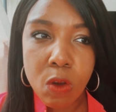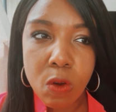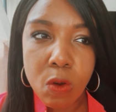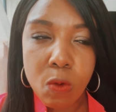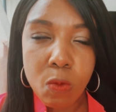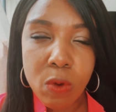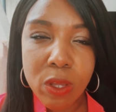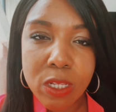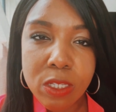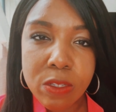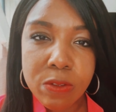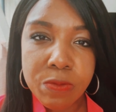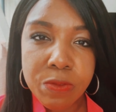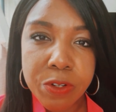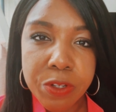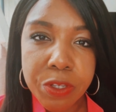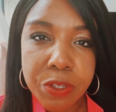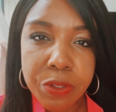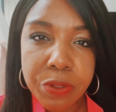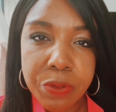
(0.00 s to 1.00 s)
what is it for
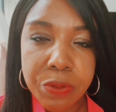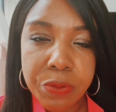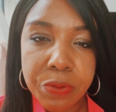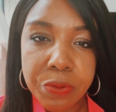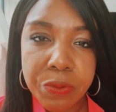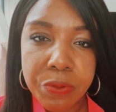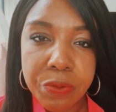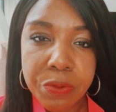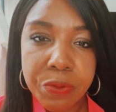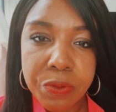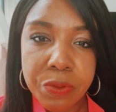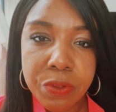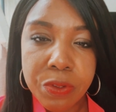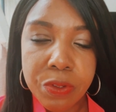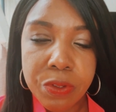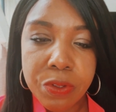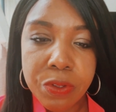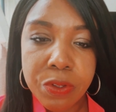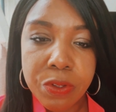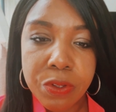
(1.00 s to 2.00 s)
you
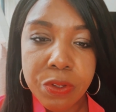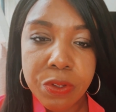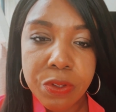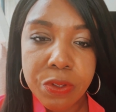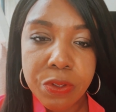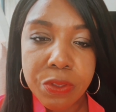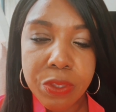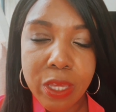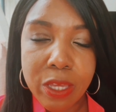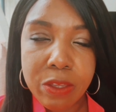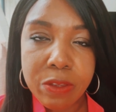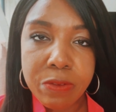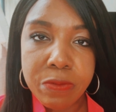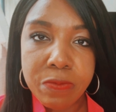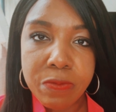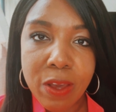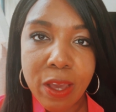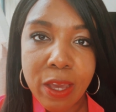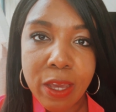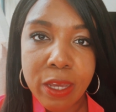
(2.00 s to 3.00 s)
that you
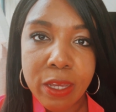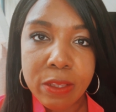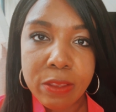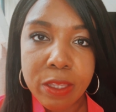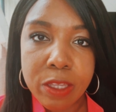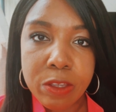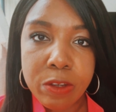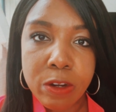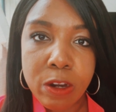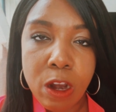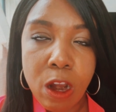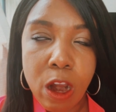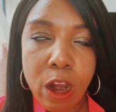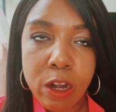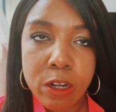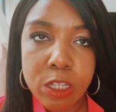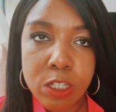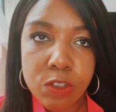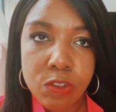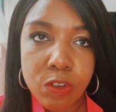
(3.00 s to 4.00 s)
find that your
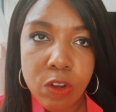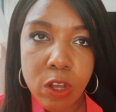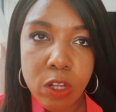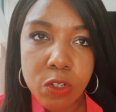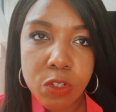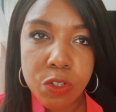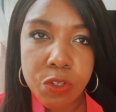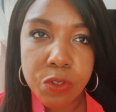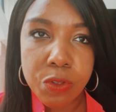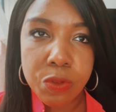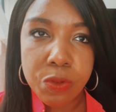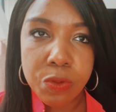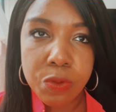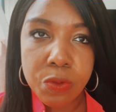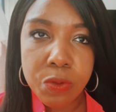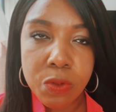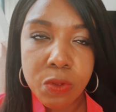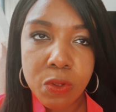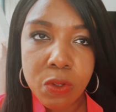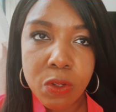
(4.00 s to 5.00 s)
heart is drawn to?
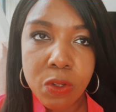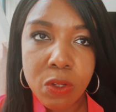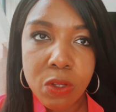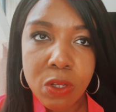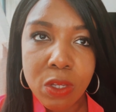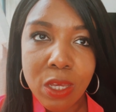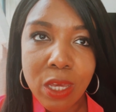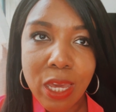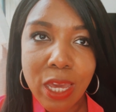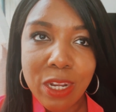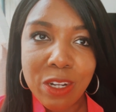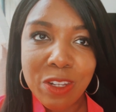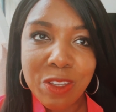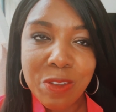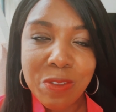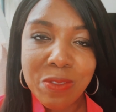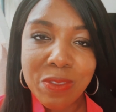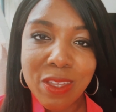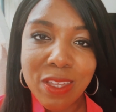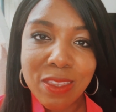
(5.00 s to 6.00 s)
And do
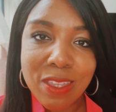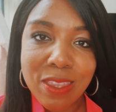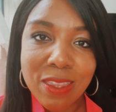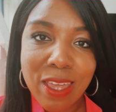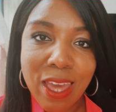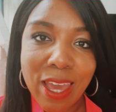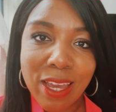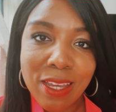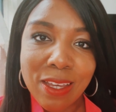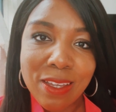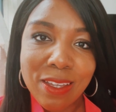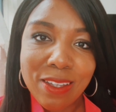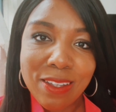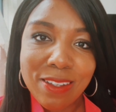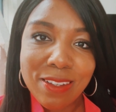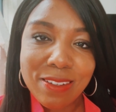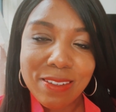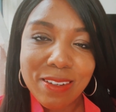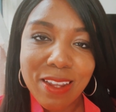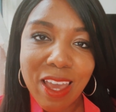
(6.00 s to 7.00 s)
you think that that
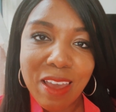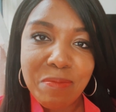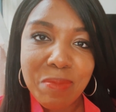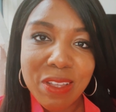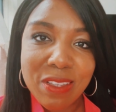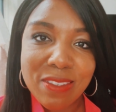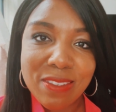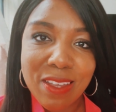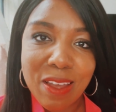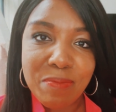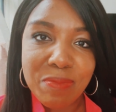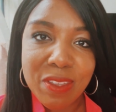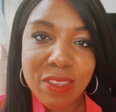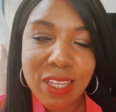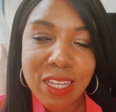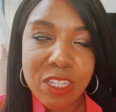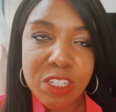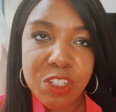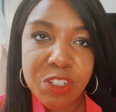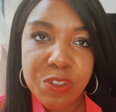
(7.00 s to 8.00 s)
could have been something
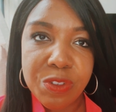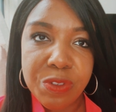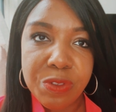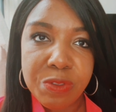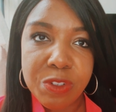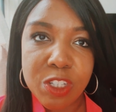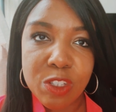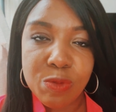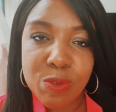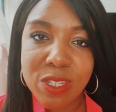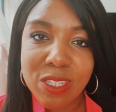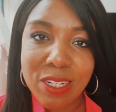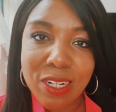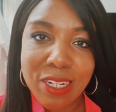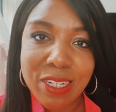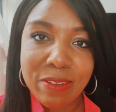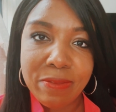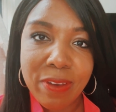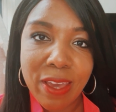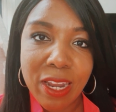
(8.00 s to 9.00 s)
that you just recently
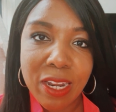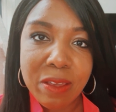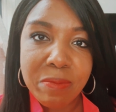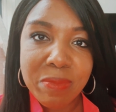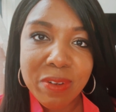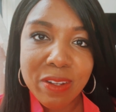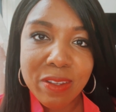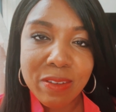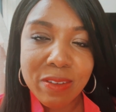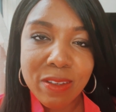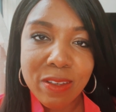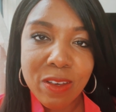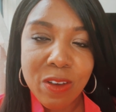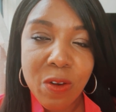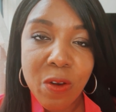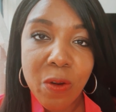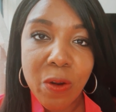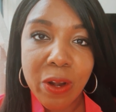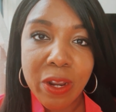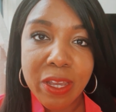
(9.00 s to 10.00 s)
developed?
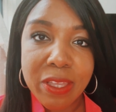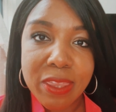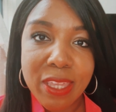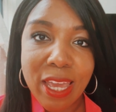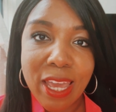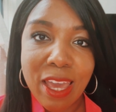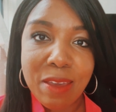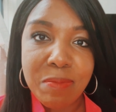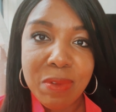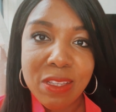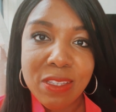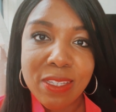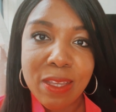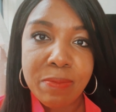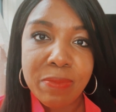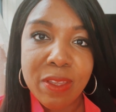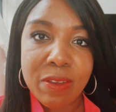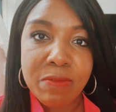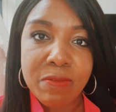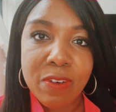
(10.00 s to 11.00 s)
Or could that have been
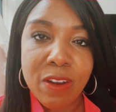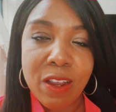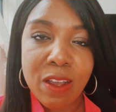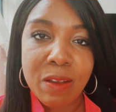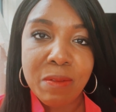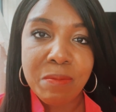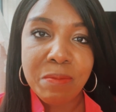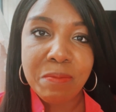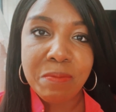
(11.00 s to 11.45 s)
something from